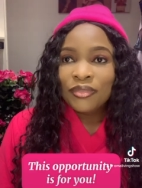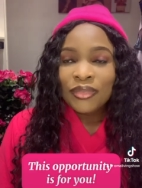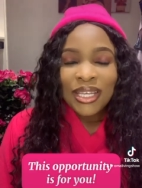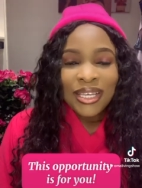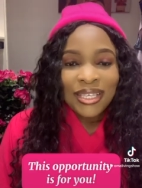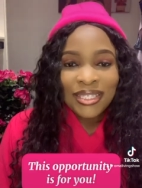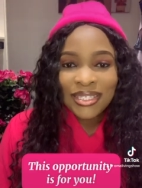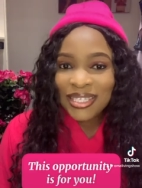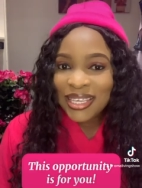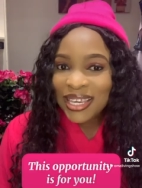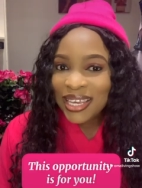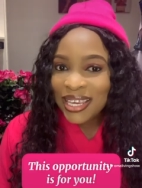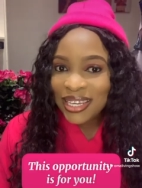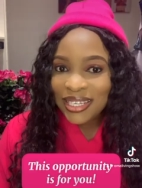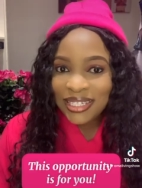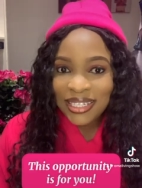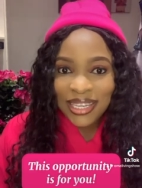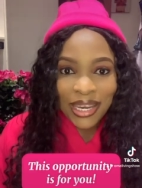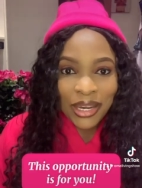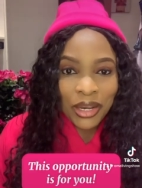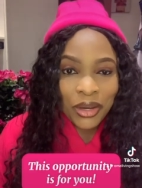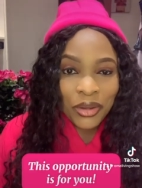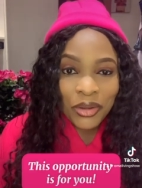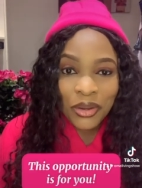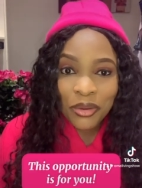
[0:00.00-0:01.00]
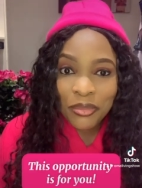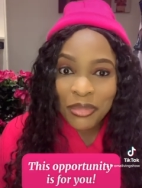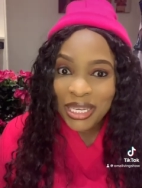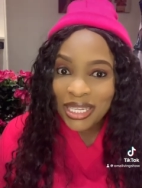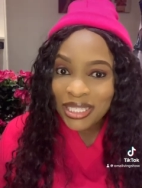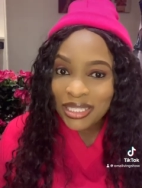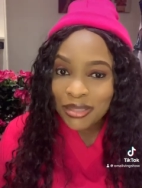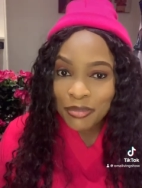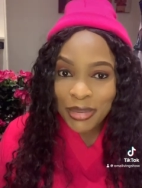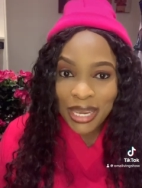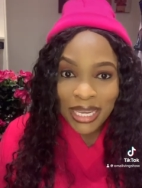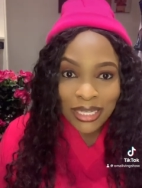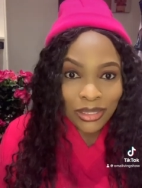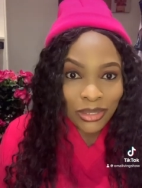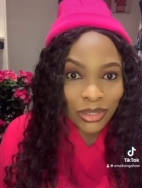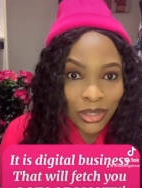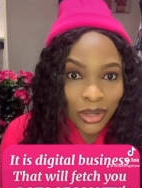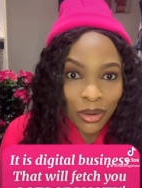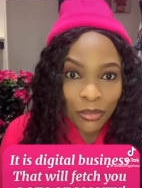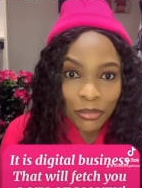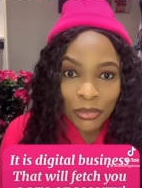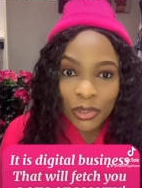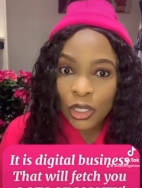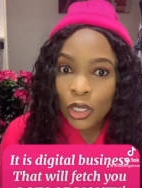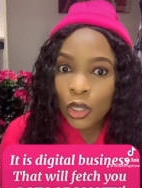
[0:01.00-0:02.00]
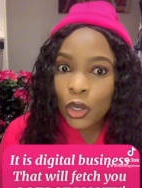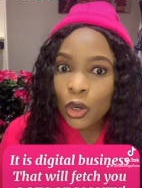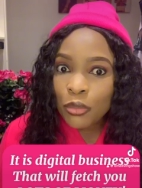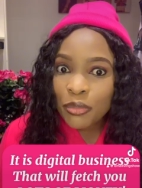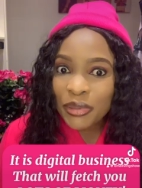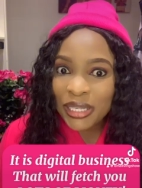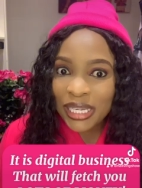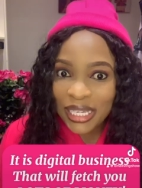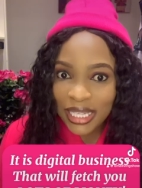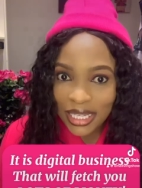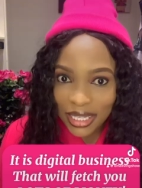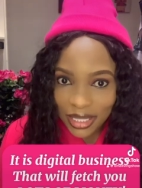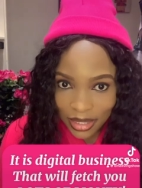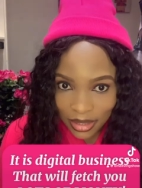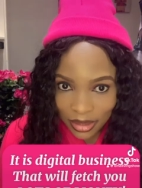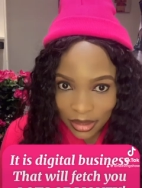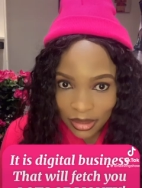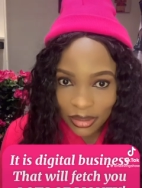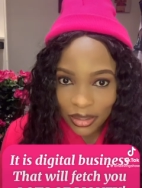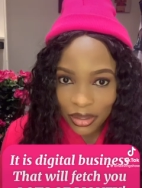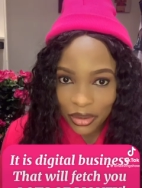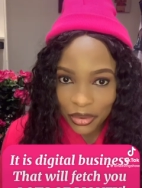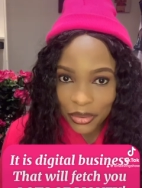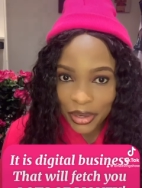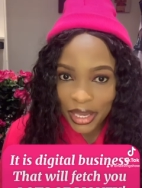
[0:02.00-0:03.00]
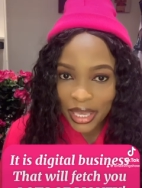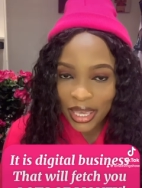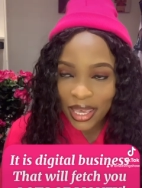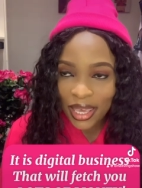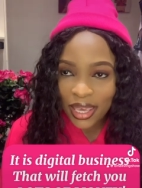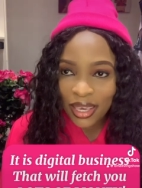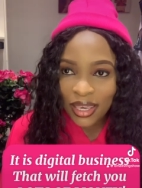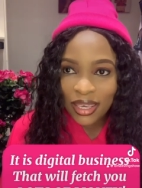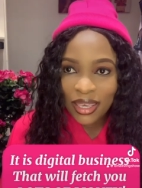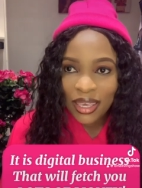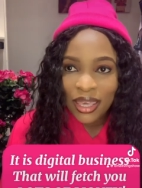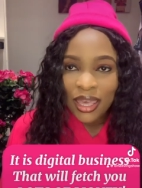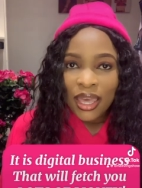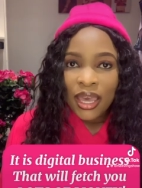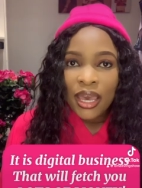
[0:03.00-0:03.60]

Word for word: See, the economy is messed up globally, okay?